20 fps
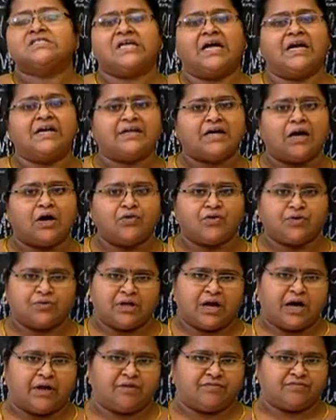sent out
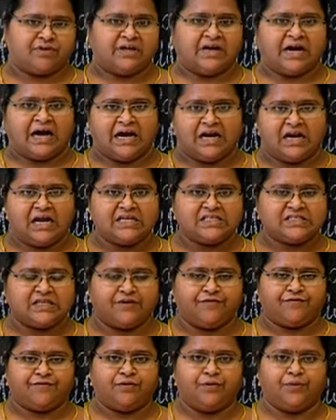to that of the
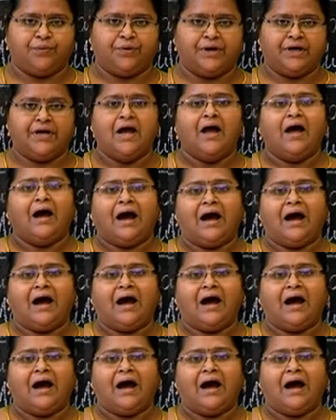dialyzing fluid